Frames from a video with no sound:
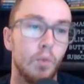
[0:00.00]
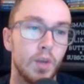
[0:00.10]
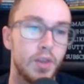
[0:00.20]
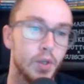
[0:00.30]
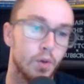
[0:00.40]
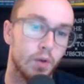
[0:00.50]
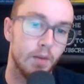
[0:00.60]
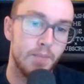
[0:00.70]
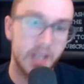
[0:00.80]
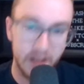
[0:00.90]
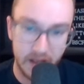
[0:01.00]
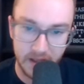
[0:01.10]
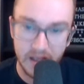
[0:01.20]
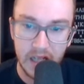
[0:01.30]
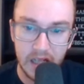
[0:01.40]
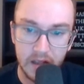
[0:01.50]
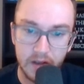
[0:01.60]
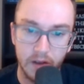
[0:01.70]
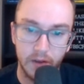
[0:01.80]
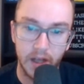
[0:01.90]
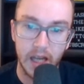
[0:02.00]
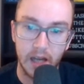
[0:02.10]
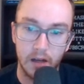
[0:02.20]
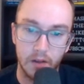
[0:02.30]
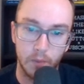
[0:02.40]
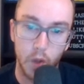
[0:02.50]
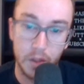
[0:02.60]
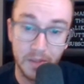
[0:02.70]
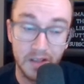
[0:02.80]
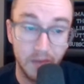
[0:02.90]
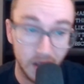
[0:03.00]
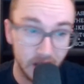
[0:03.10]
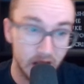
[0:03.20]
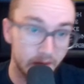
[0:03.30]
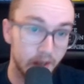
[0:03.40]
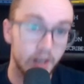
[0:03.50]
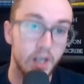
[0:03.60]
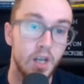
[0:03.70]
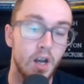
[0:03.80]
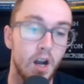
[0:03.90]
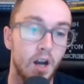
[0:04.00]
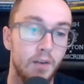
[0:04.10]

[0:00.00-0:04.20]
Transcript: with your business needs again more specifically even uh,